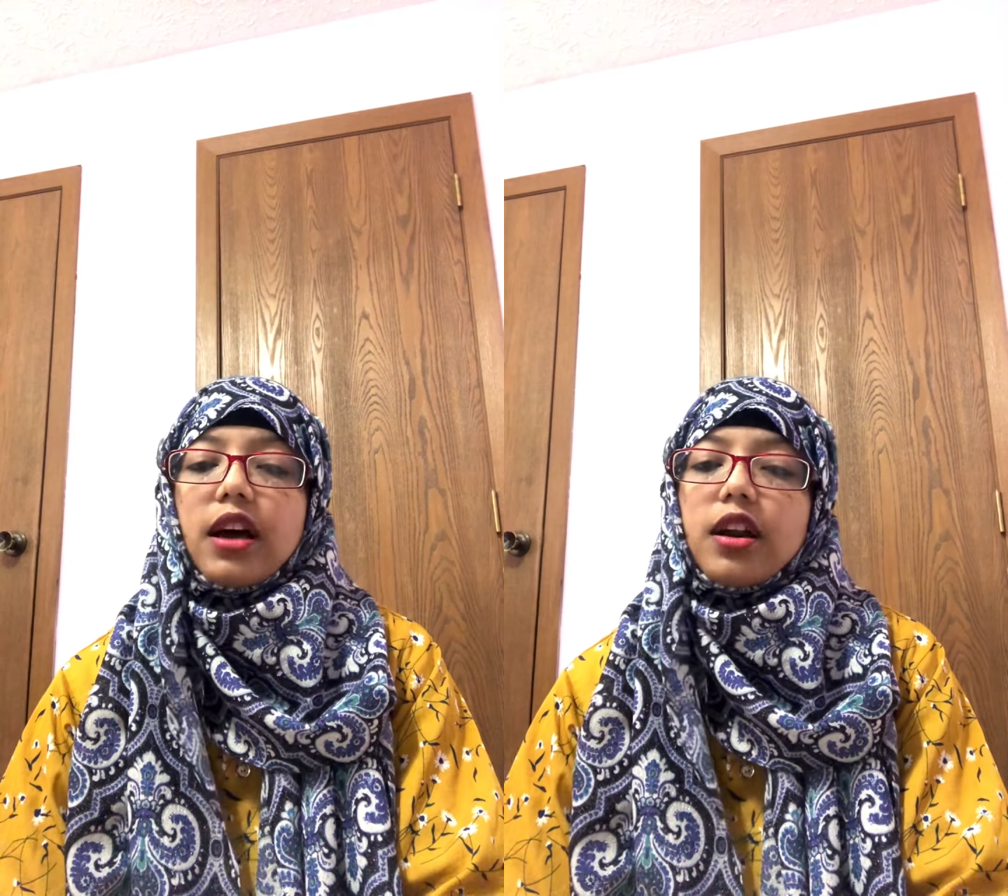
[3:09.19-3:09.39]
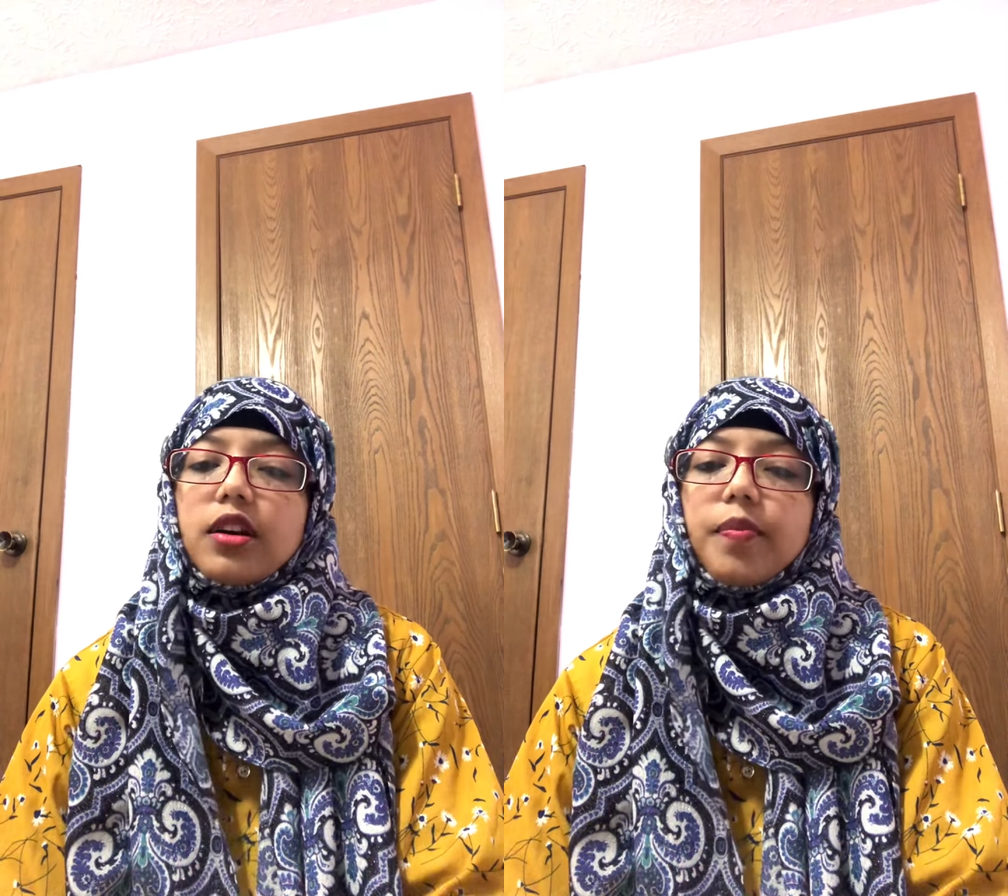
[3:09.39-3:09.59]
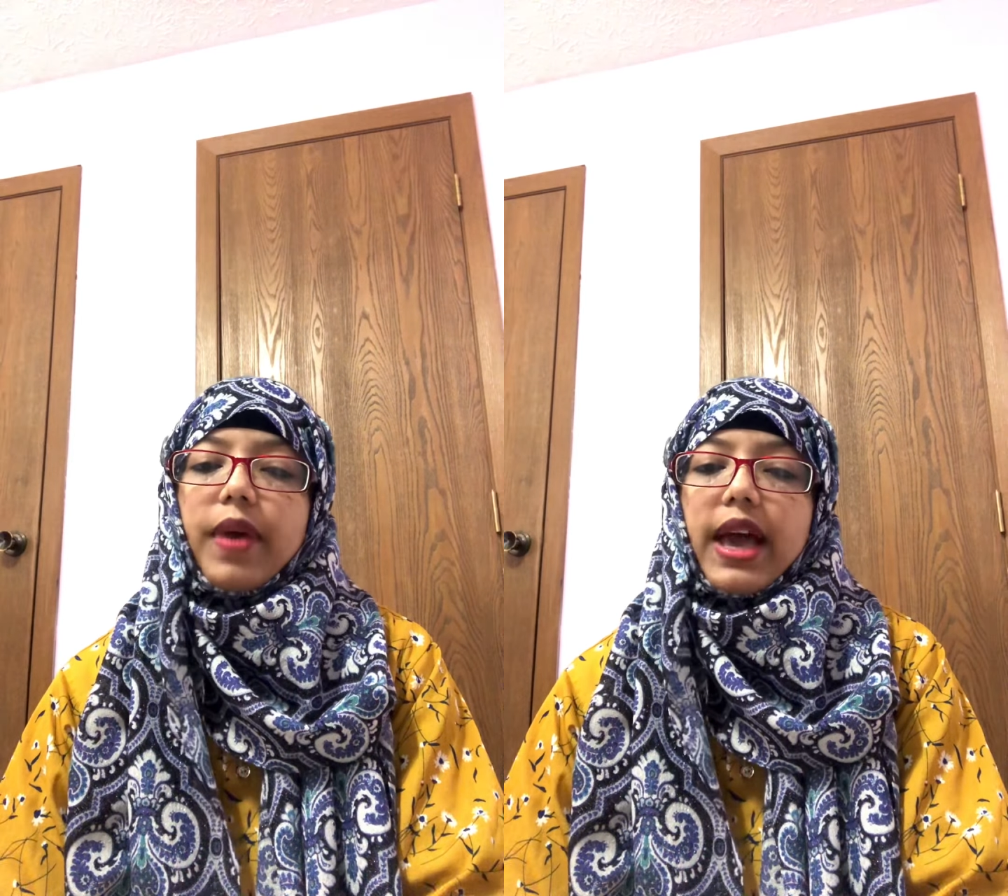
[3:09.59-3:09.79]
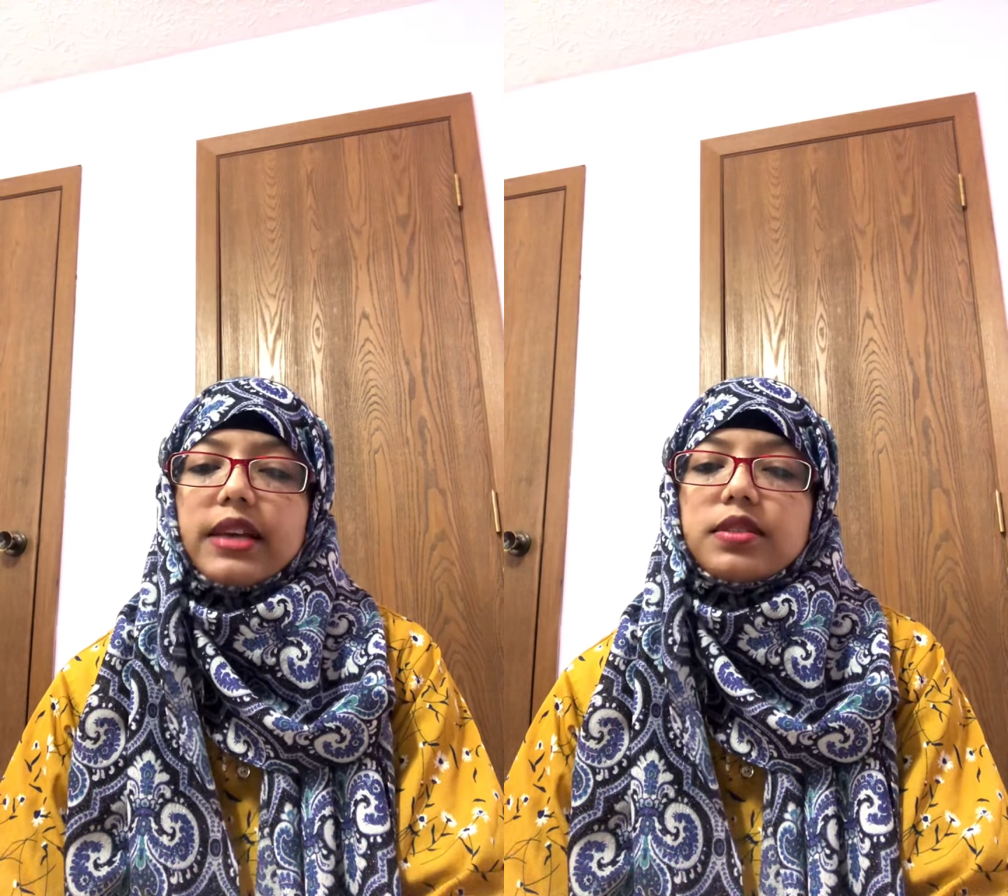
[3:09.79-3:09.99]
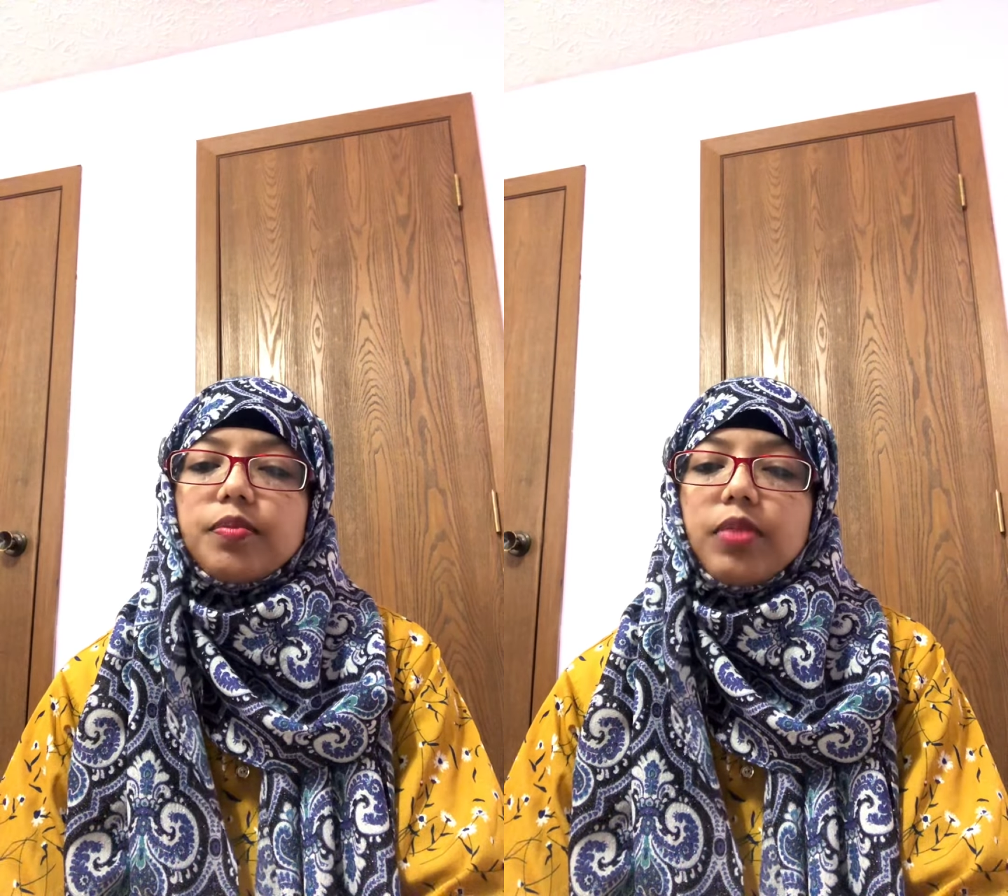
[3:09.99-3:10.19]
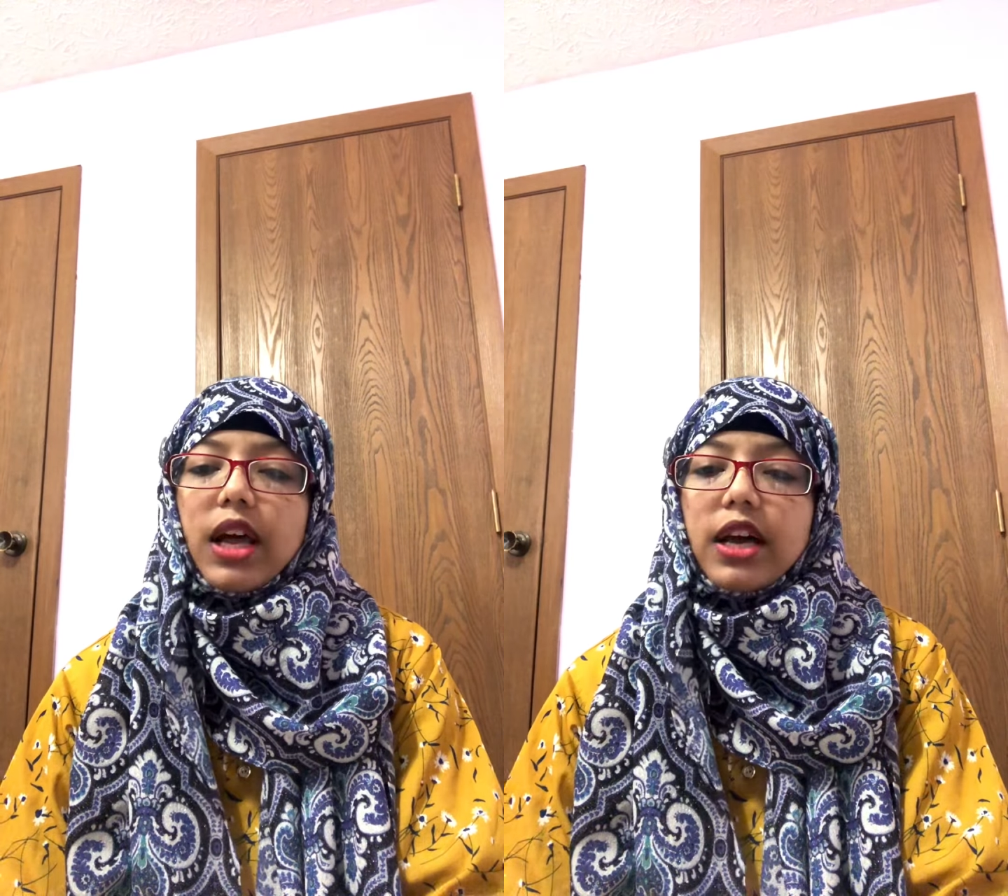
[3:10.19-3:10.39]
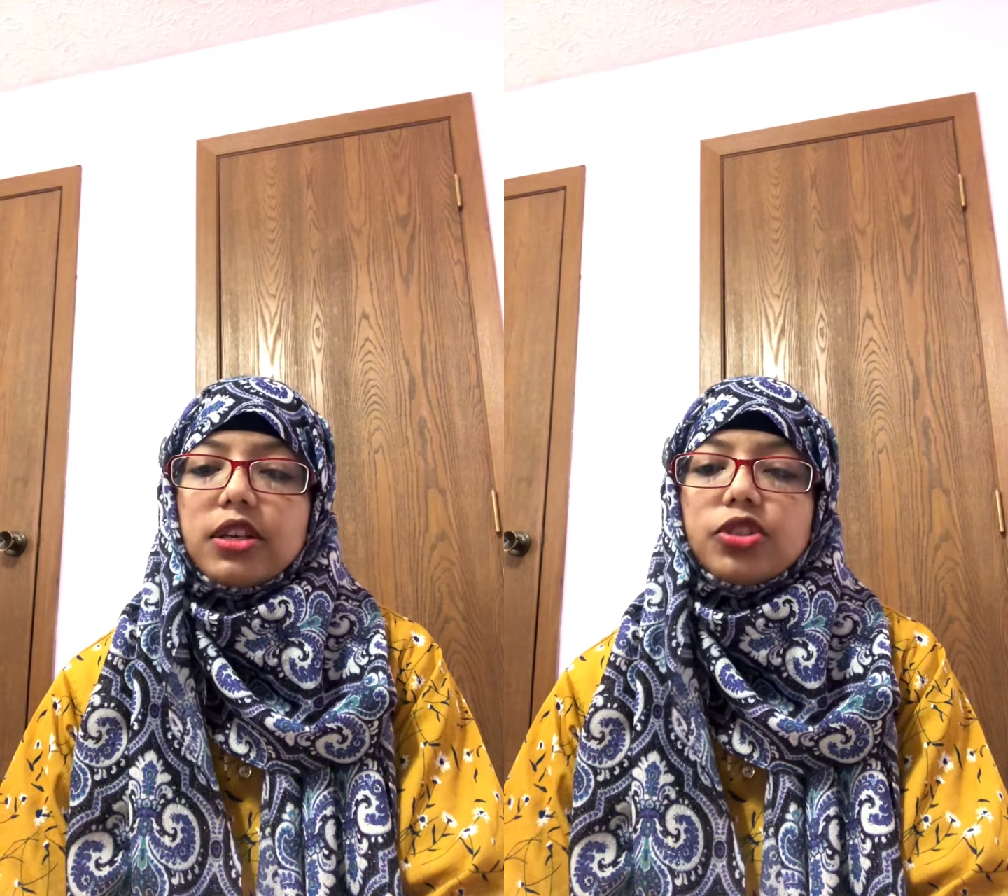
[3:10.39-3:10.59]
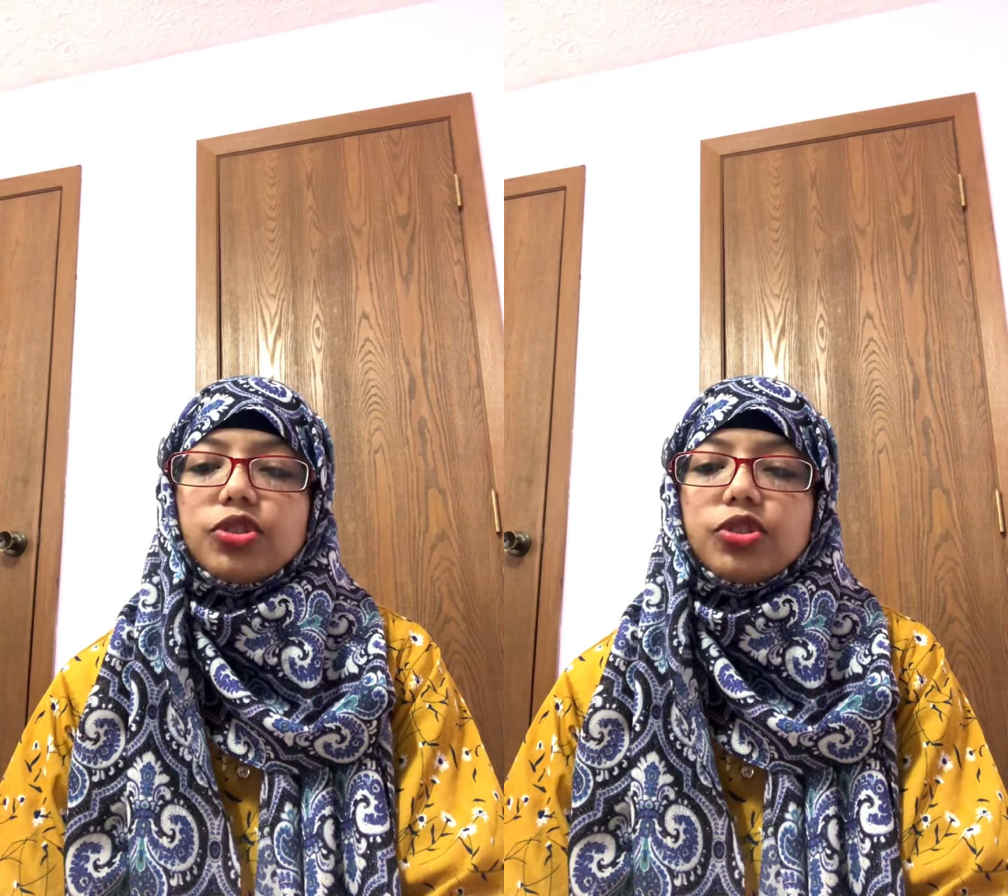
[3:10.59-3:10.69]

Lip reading: heart passes blood